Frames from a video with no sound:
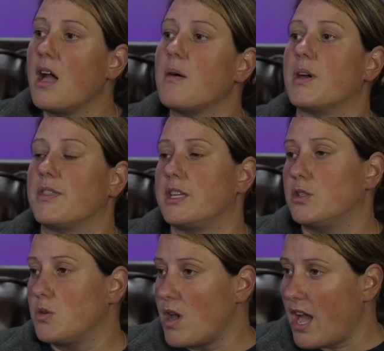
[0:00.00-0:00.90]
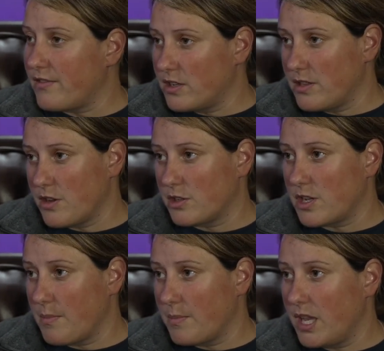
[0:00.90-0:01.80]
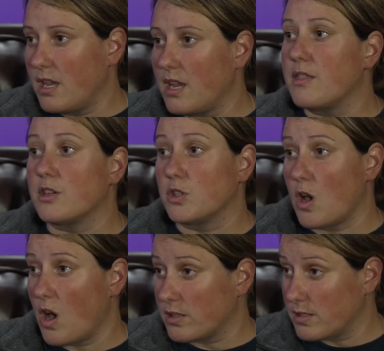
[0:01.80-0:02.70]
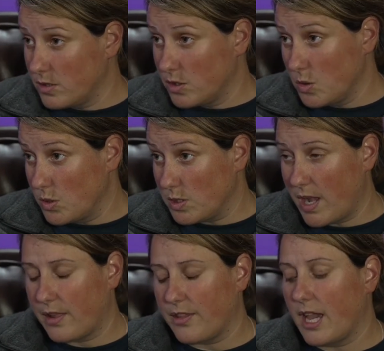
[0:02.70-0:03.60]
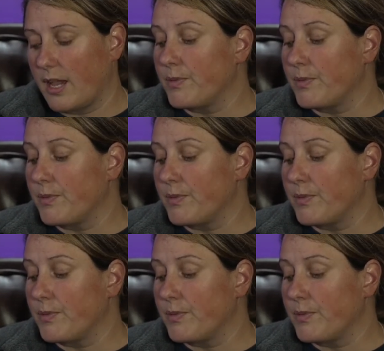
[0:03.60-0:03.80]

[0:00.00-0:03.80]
but they do have it in their tummy, and the dogs do smell that.